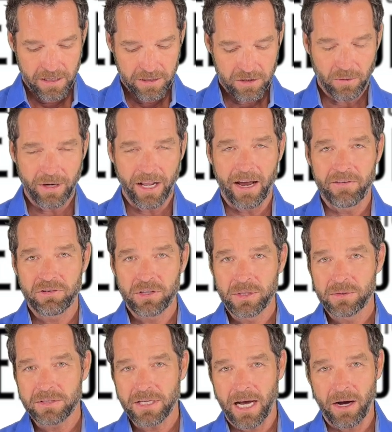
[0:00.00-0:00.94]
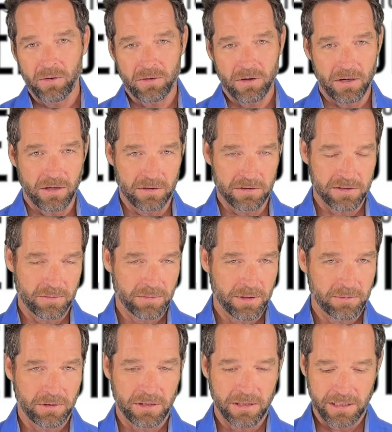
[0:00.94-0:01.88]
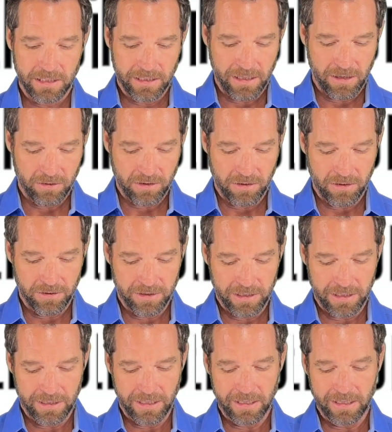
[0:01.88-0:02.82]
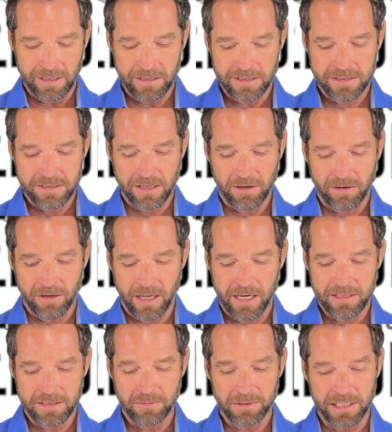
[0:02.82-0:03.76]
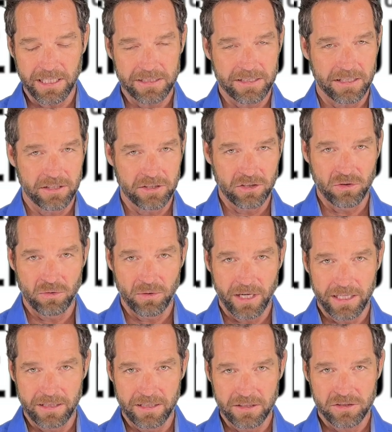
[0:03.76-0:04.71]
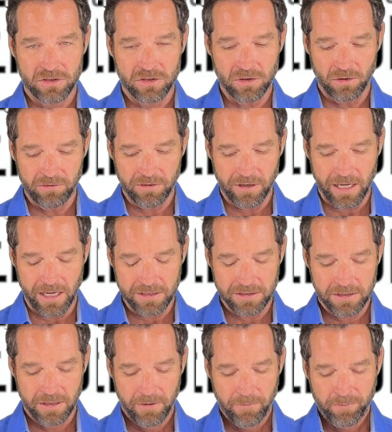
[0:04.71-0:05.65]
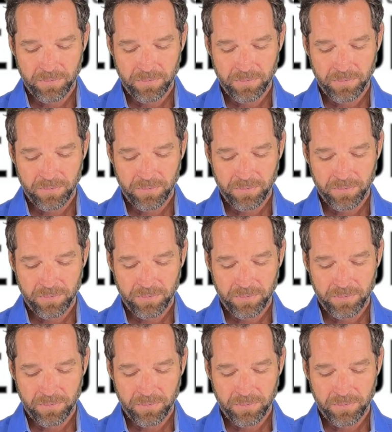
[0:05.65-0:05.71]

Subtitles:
Don't ever use alcohol. Some people clean it in alcohol thinking they need to sterilize it, but that's going to degrade this so fast.